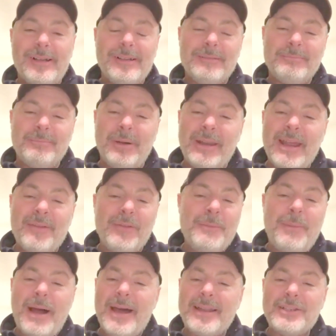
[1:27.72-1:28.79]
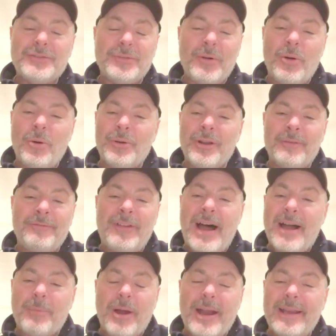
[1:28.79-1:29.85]
But everybody's throwing a
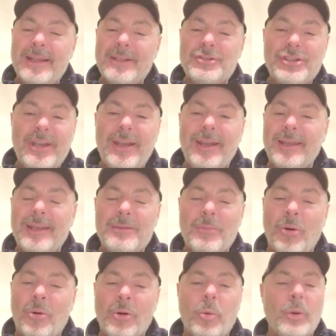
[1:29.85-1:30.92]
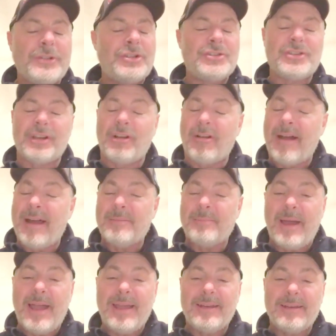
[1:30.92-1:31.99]
vibrating jig anymore, which is a great
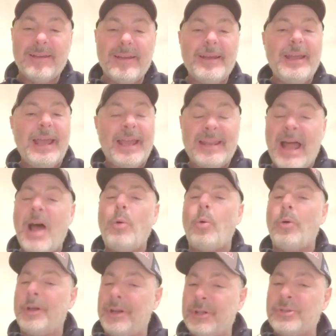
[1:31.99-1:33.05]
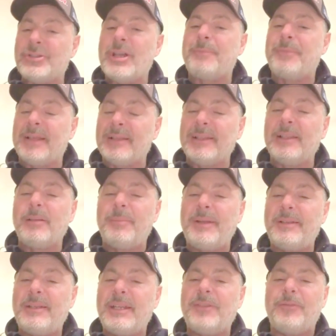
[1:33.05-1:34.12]
bait. And I want to do something a little
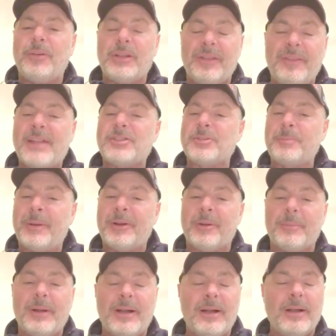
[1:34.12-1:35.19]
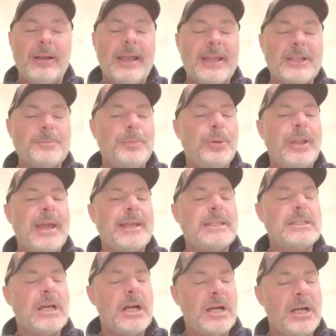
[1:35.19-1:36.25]
bit different. And that spinner bug has put a
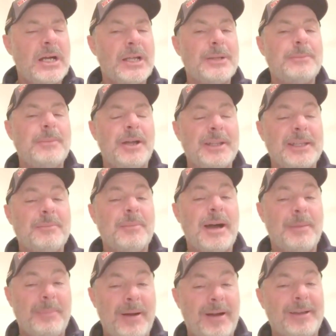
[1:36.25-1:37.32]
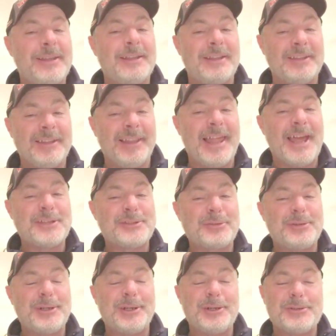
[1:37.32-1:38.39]
ton of money in my pocket in the last
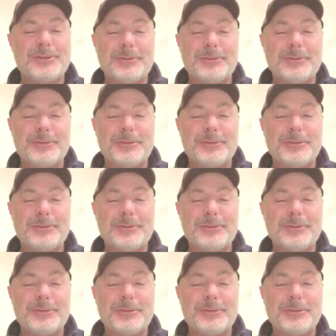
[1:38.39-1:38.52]
3 years.